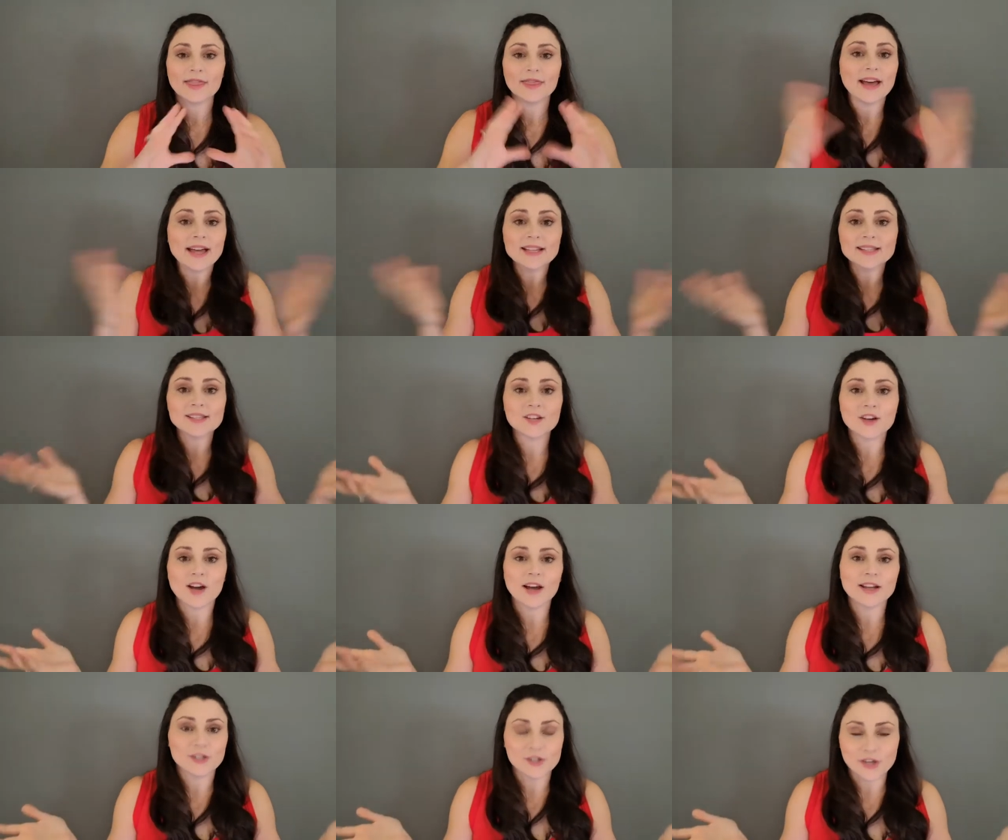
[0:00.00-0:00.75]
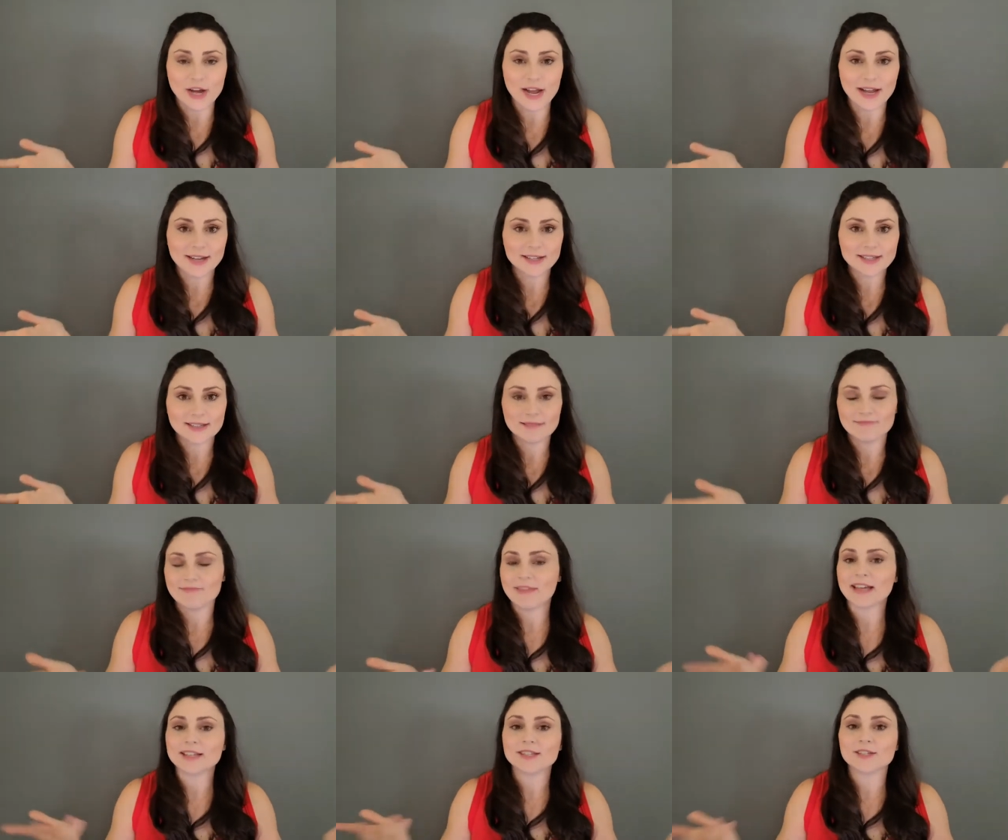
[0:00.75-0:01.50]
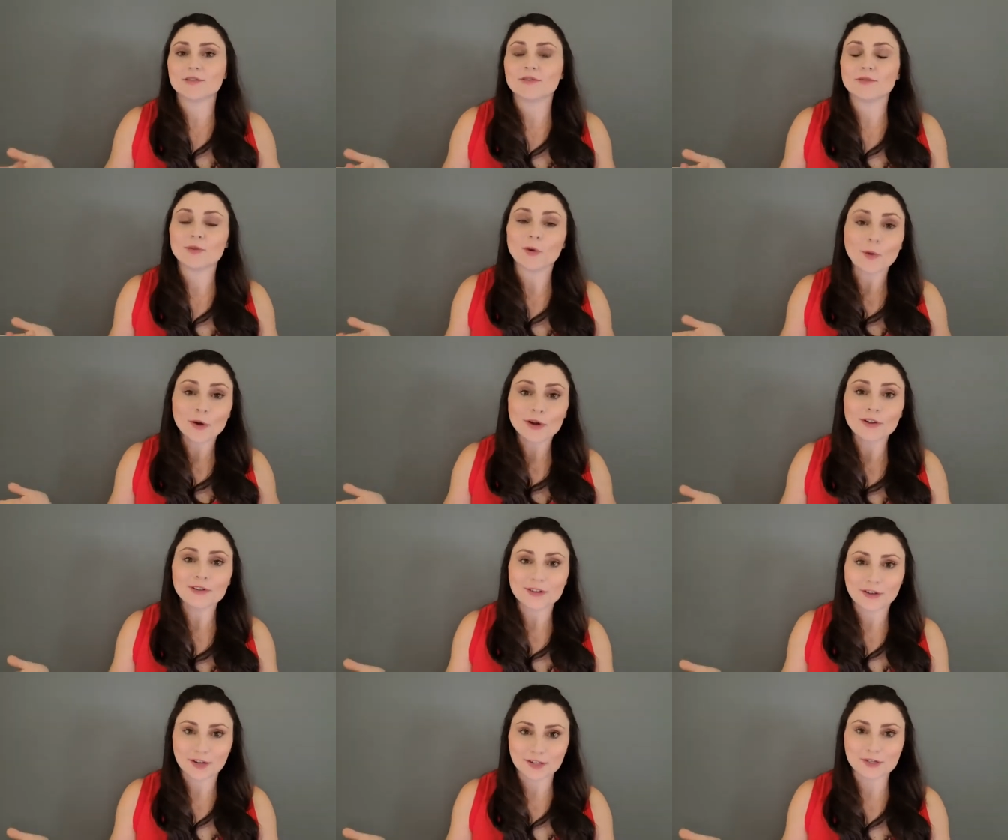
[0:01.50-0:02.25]
That's a contract. That's an
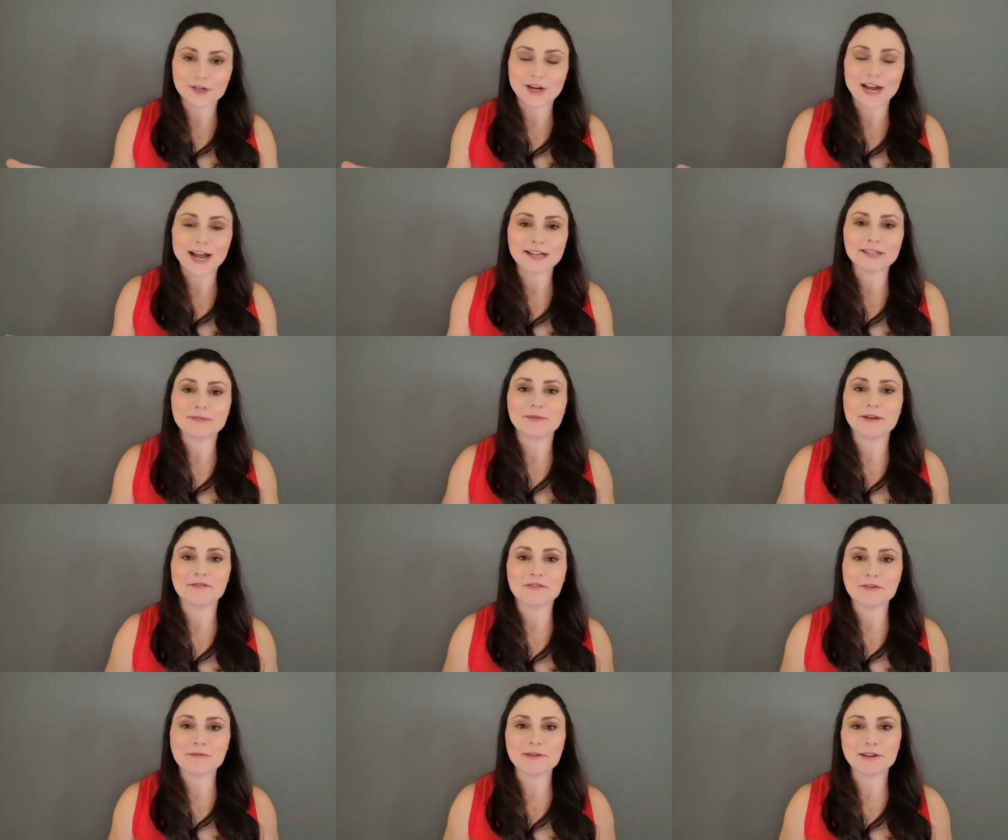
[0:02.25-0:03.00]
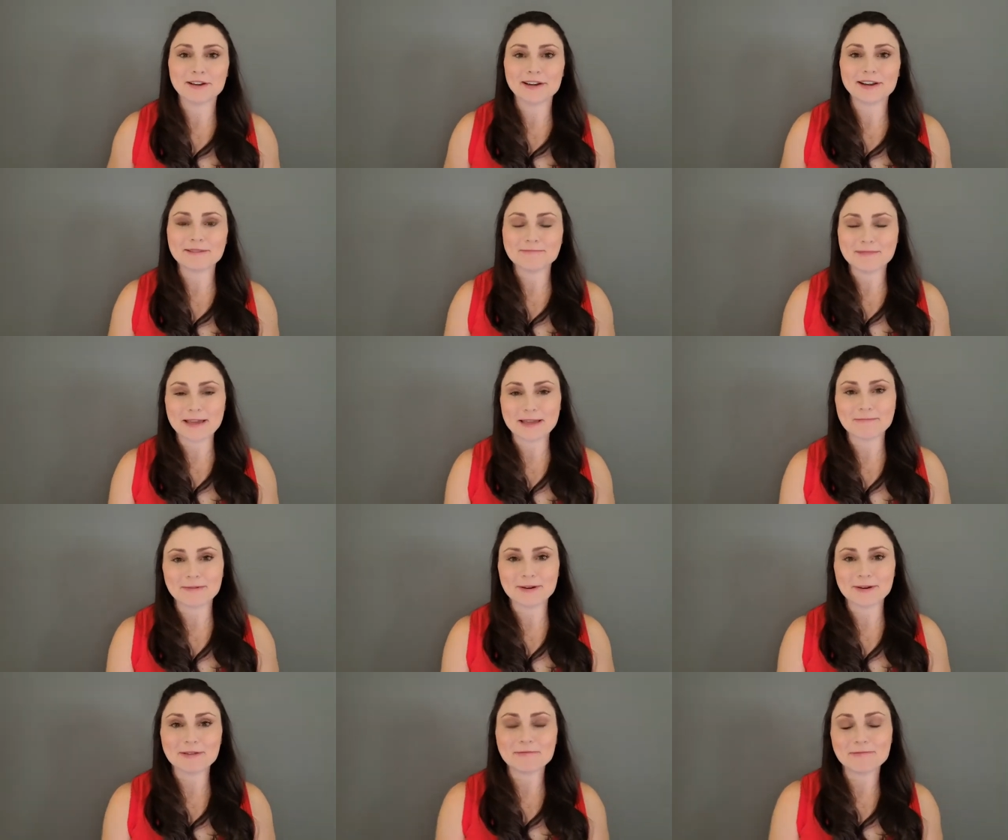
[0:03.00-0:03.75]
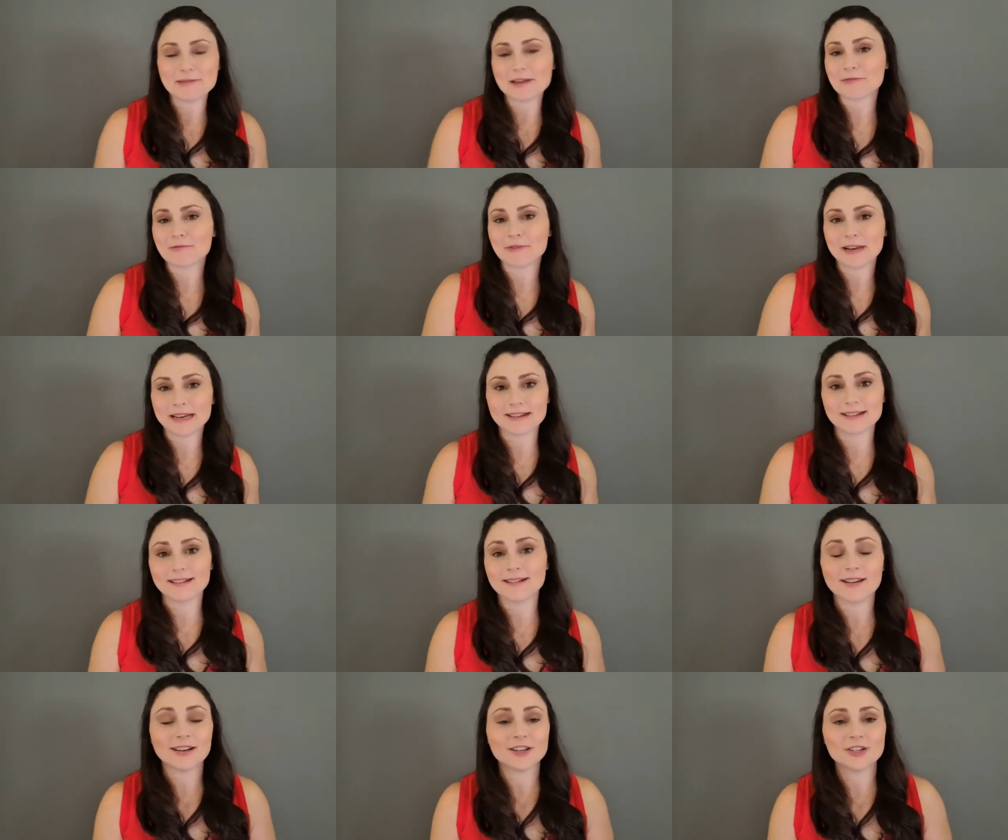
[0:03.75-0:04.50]
oral contract, but if you put it on paper, it would be a
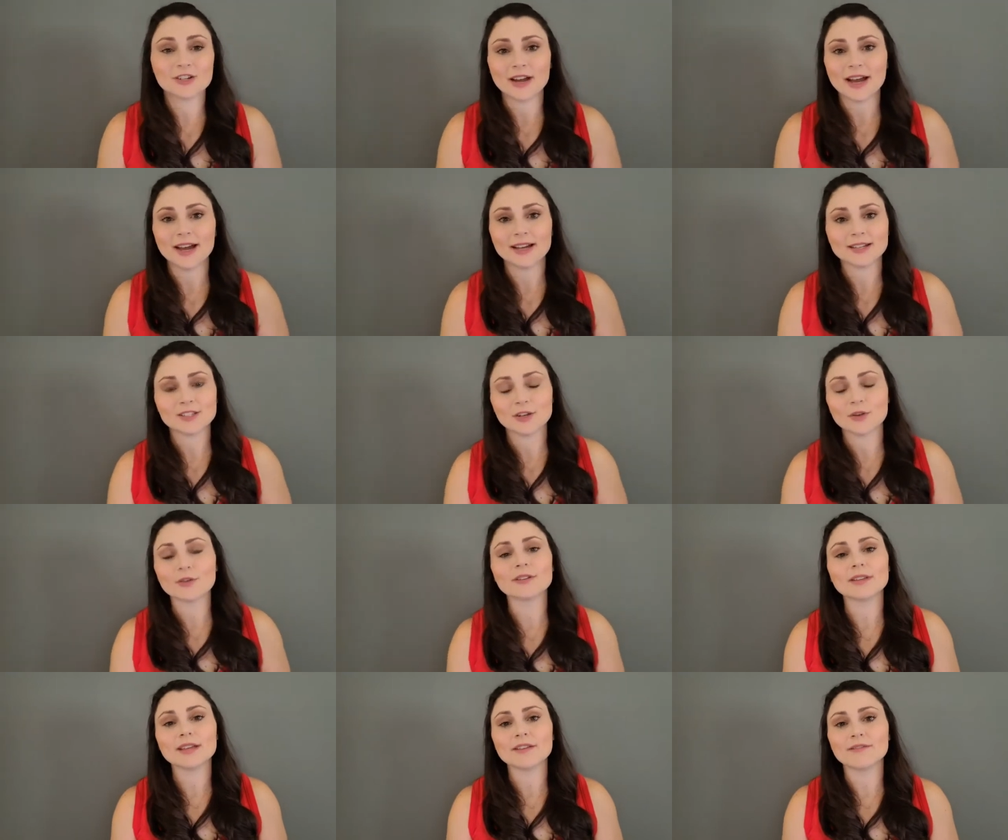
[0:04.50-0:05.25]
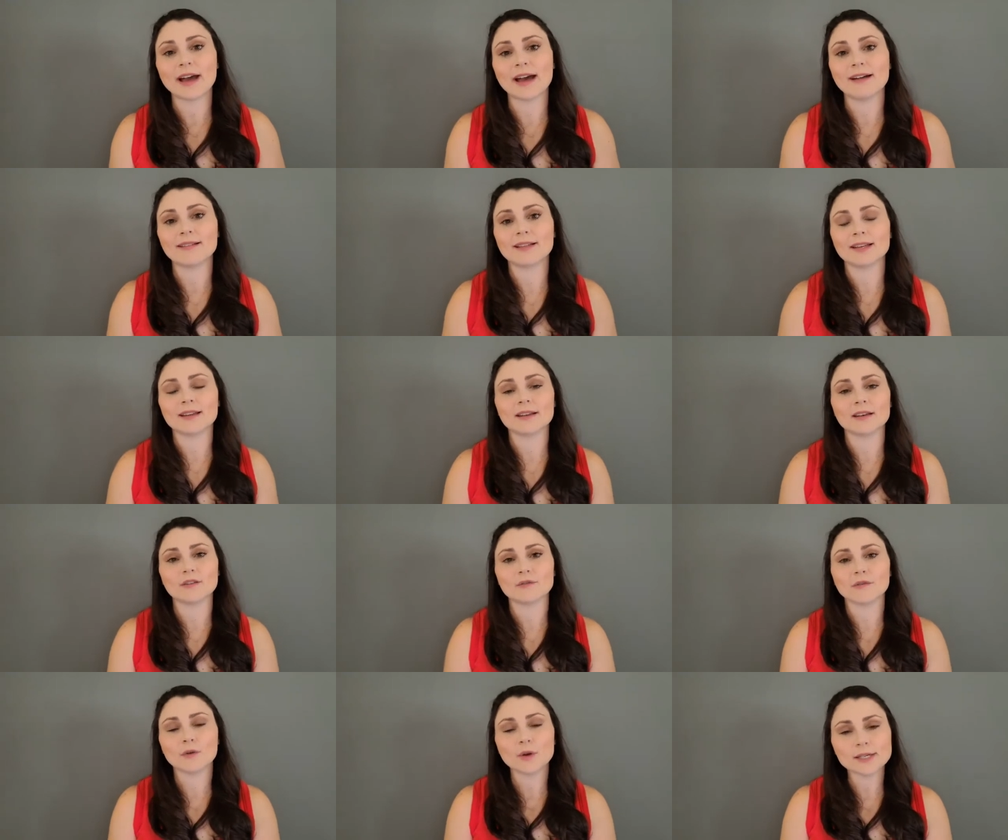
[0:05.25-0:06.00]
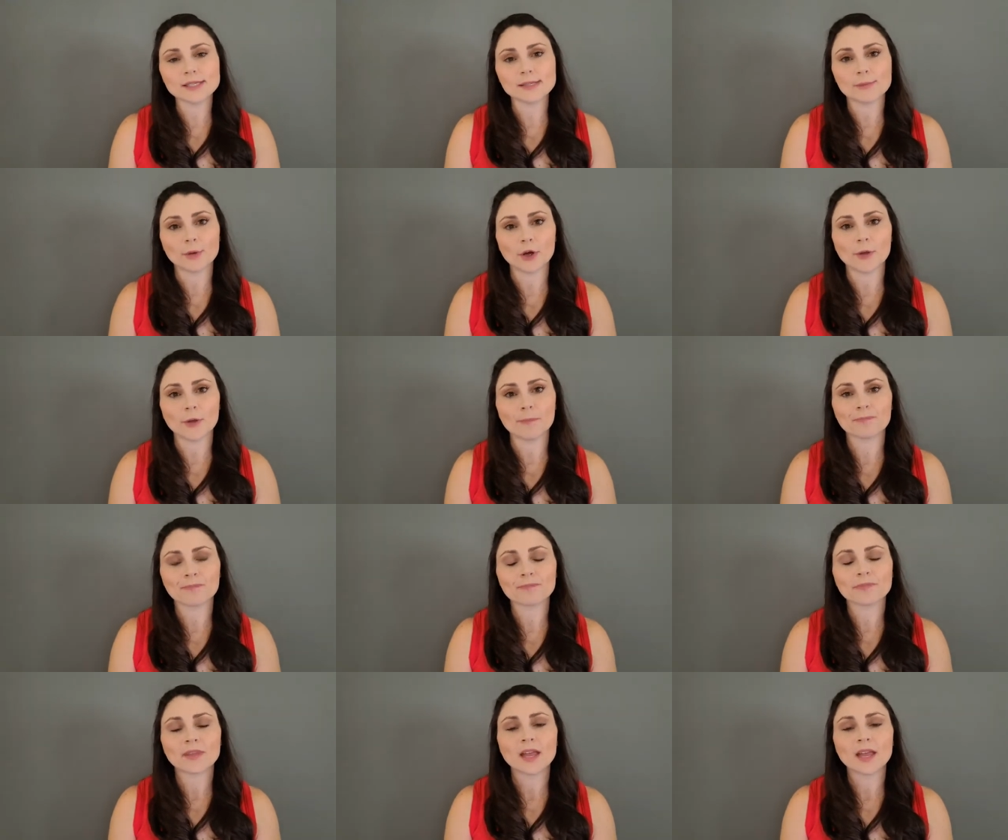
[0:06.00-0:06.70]
written contract, totally valid and enforceable.